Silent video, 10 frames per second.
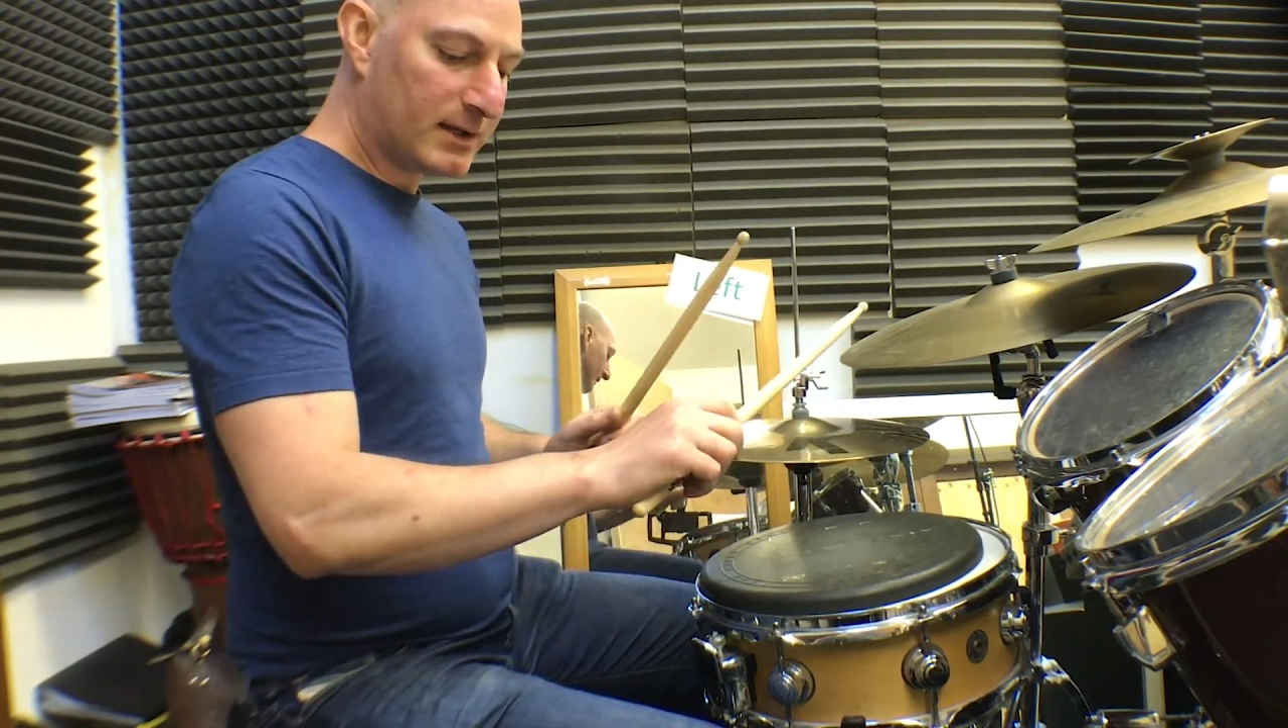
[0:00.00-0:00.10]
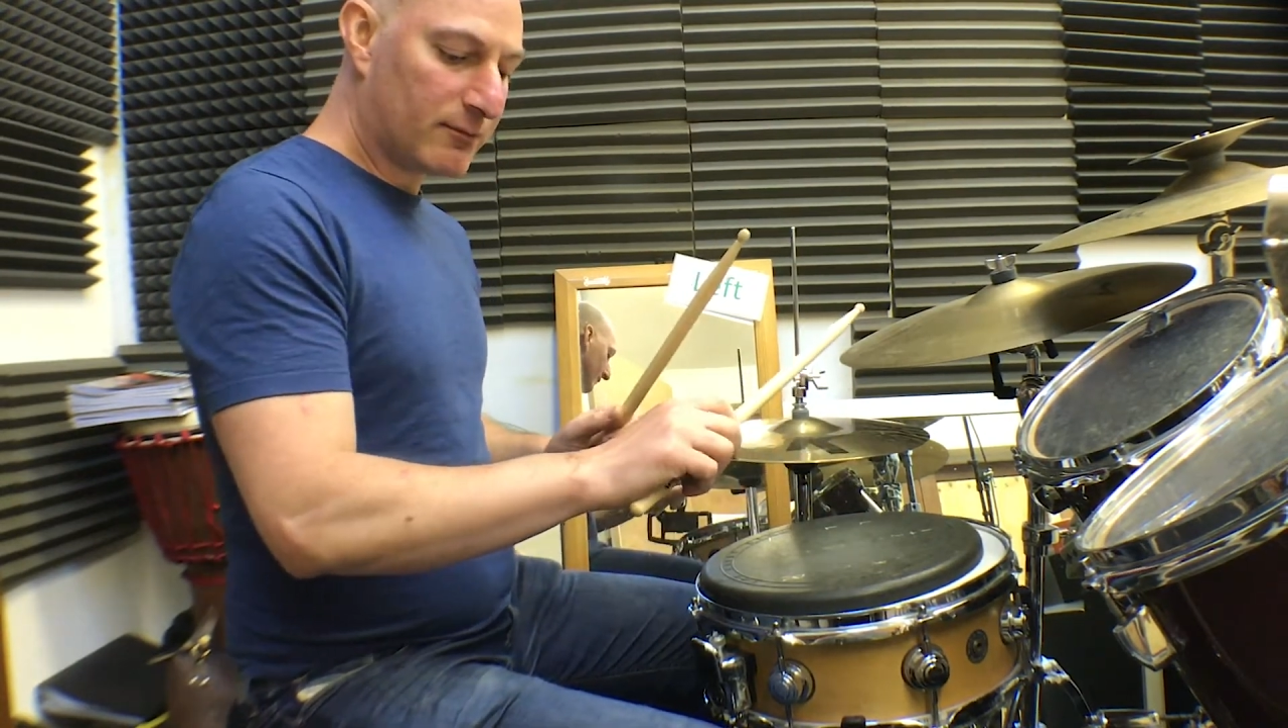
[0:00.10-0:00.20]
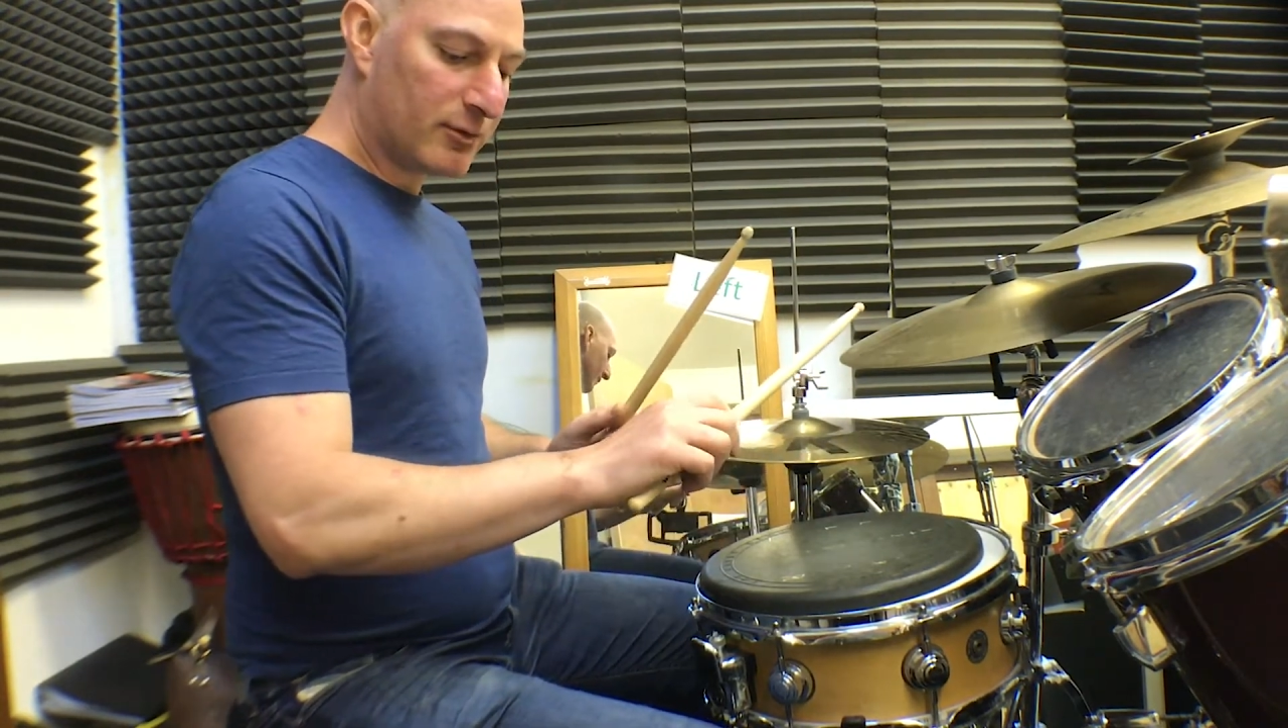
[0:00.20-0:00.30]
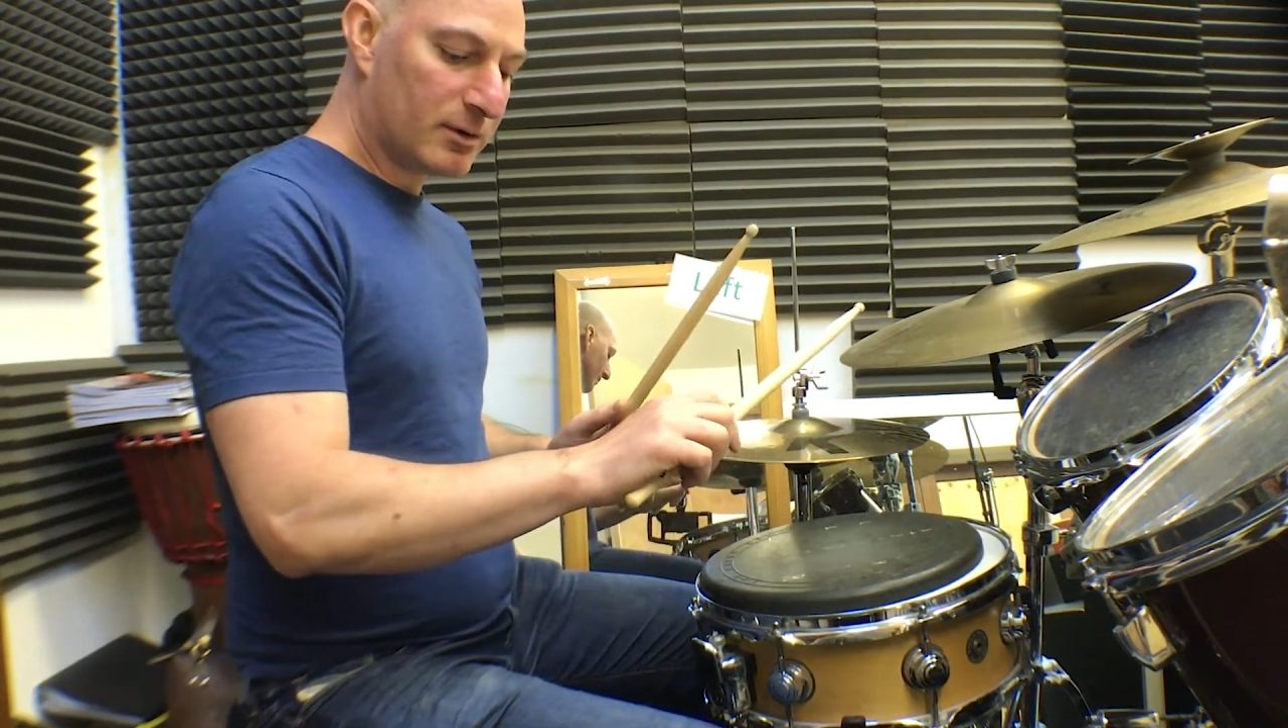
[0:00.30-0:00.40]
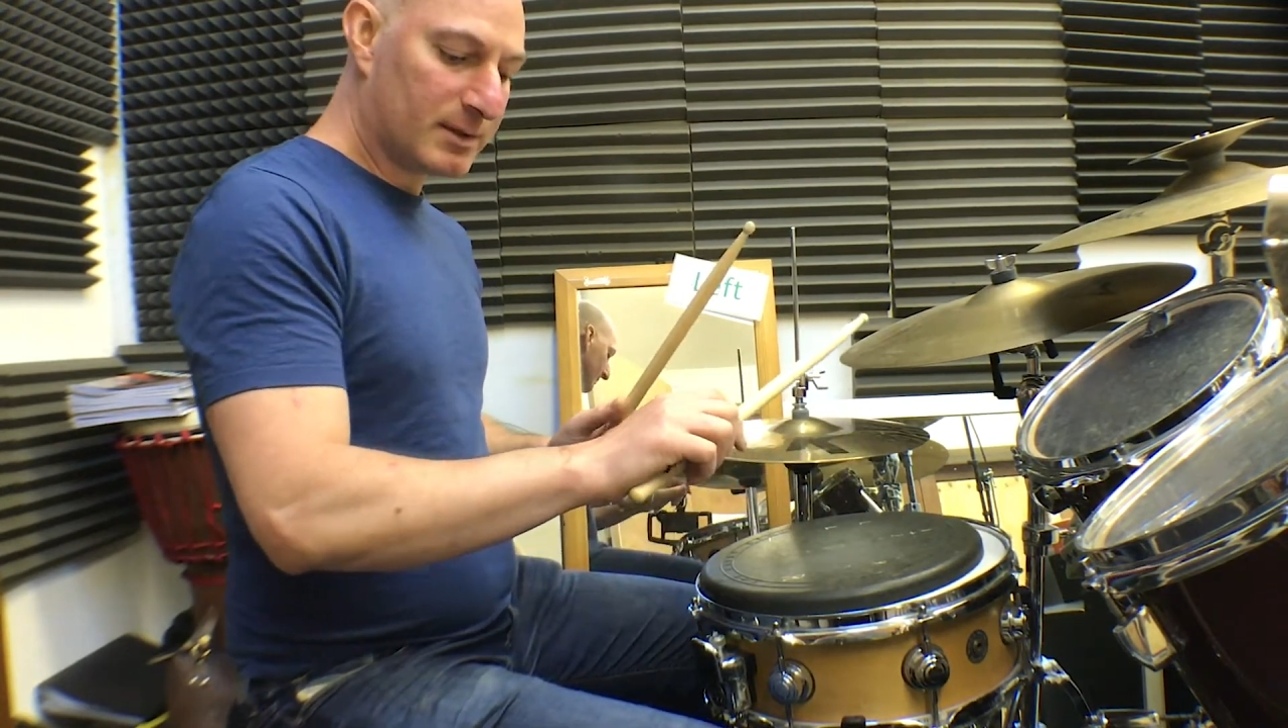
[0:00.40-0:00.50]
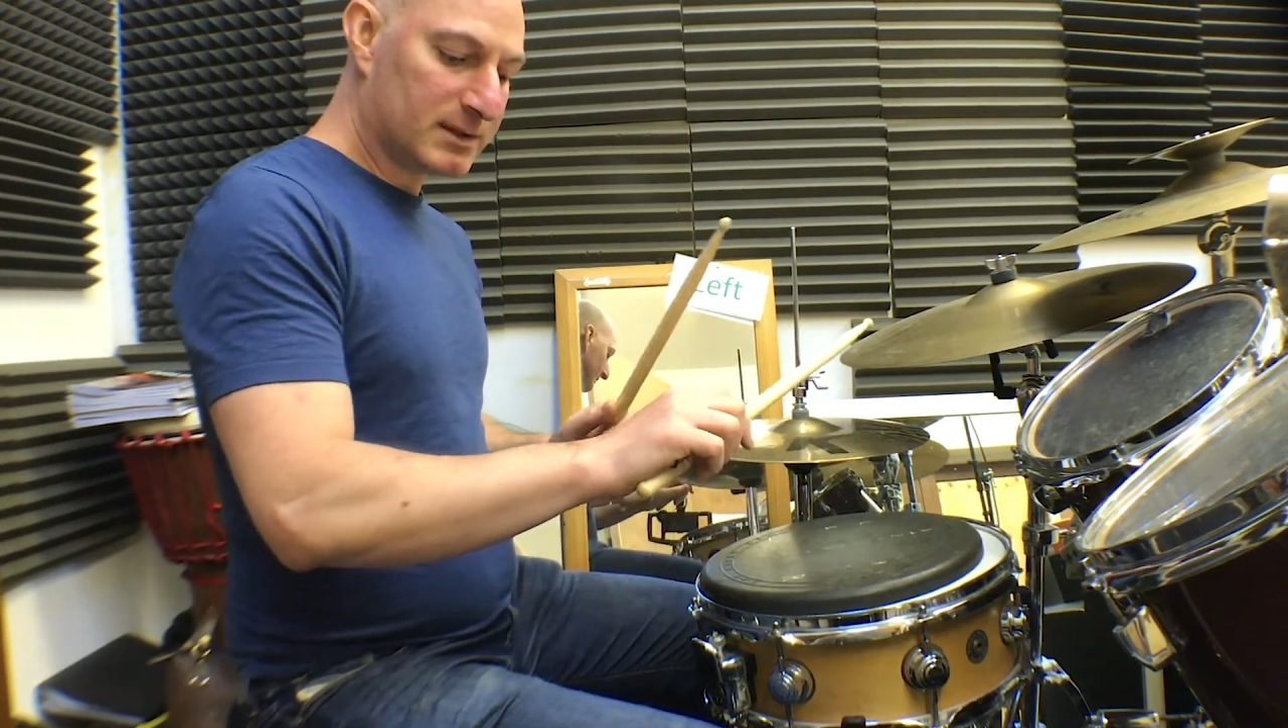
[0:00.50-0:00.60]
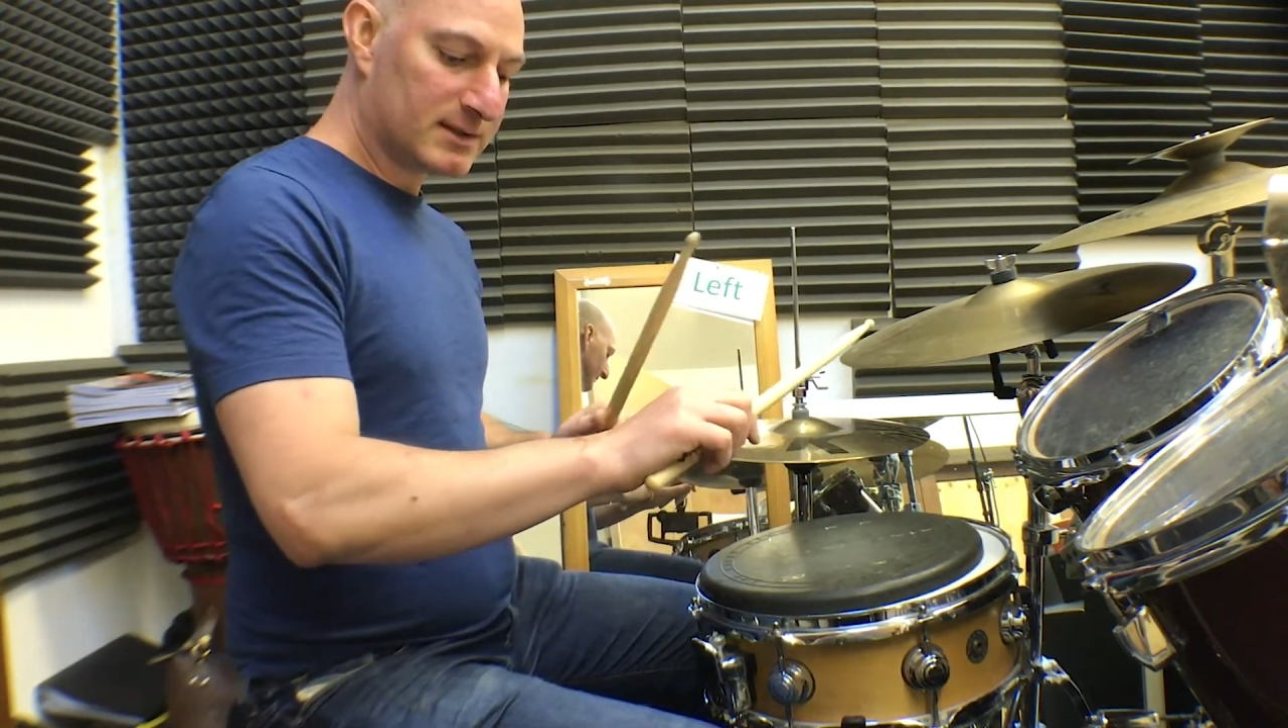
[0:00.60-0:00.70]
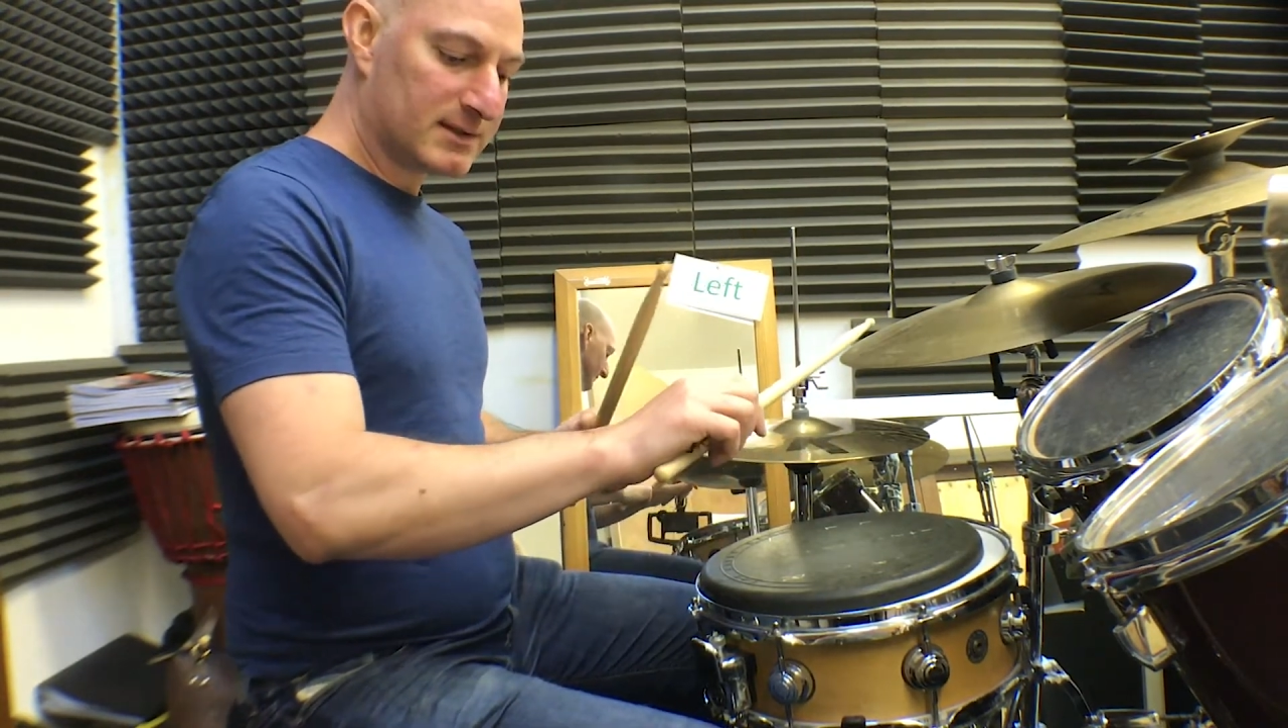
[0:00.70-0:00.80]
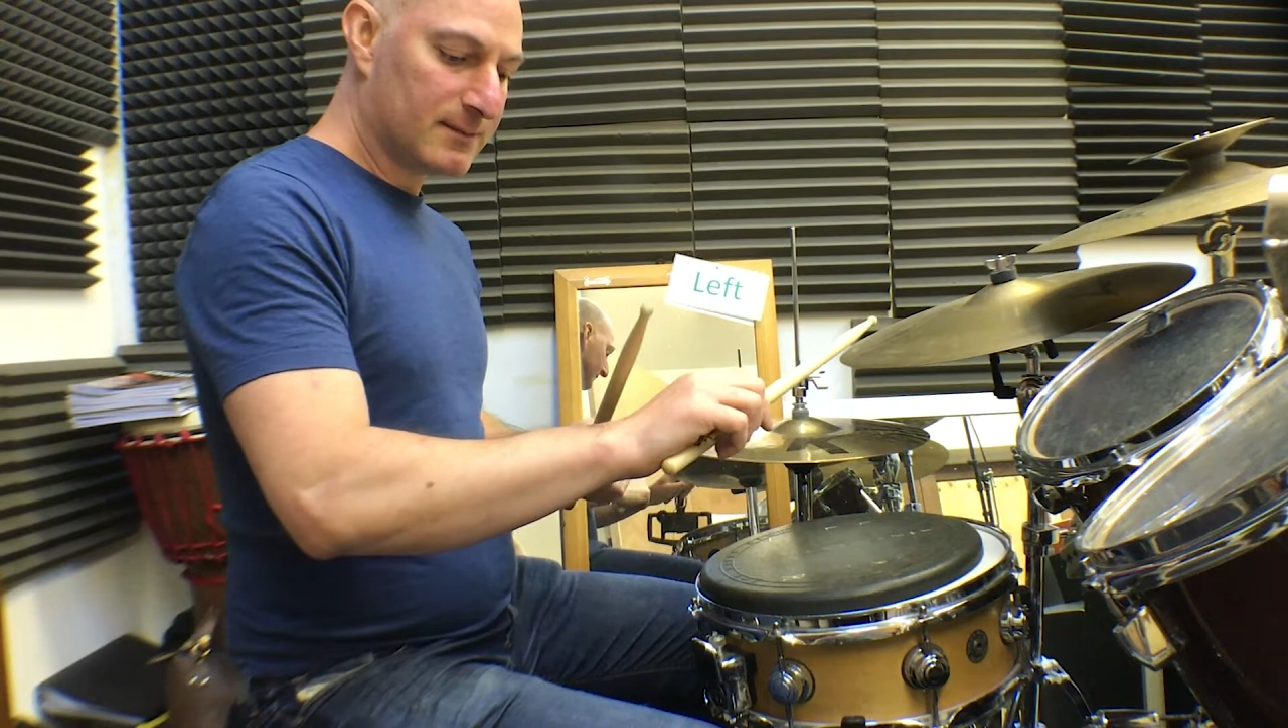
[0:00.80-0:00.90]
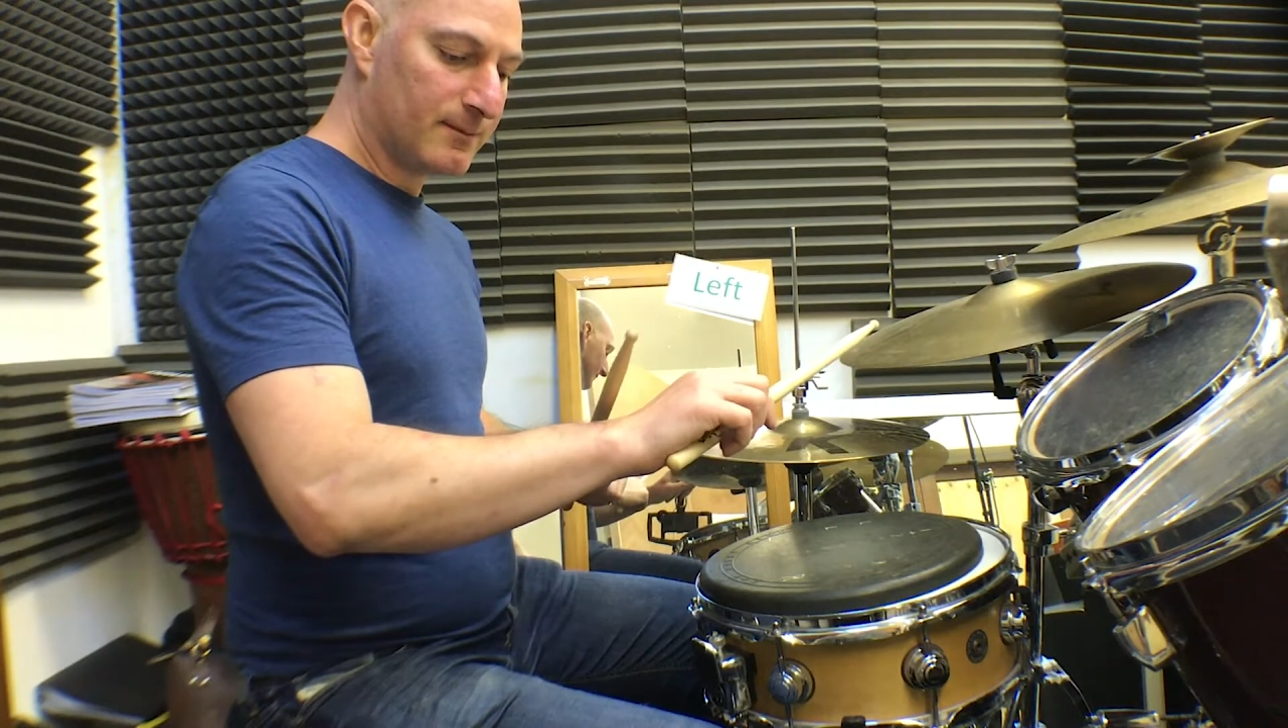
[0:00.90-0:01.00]
your
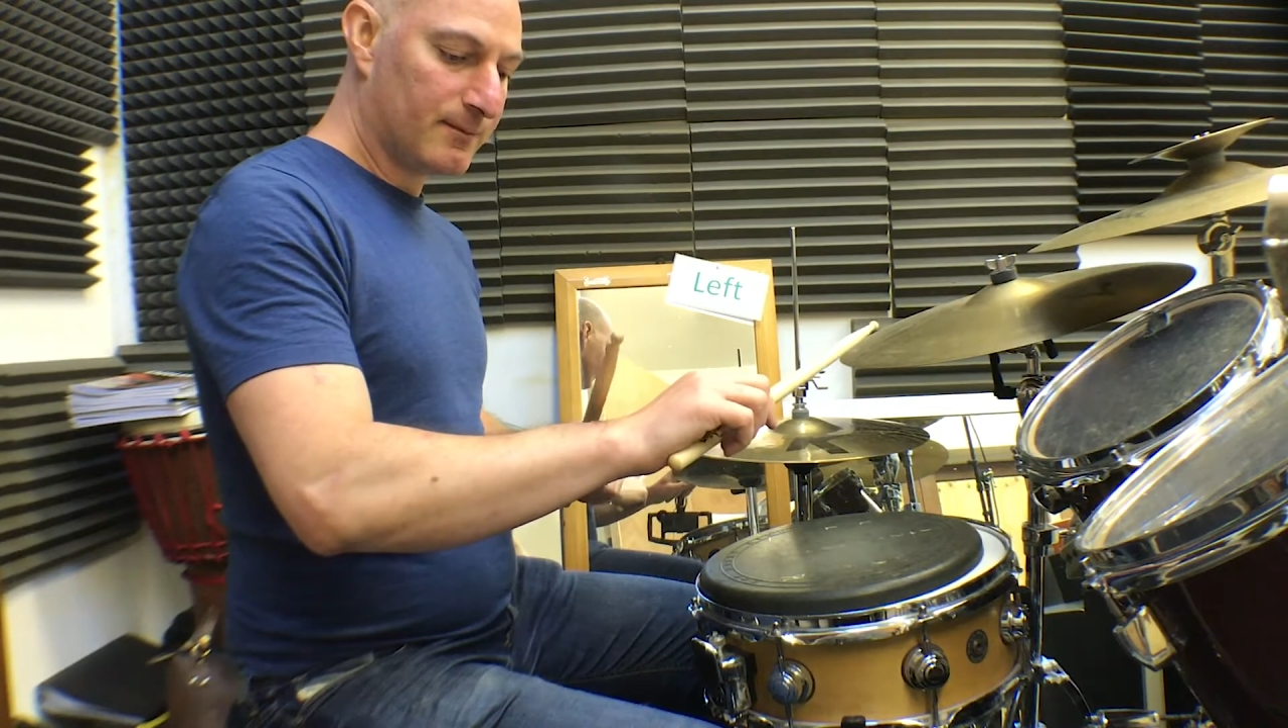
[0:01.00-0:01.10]
rudiments,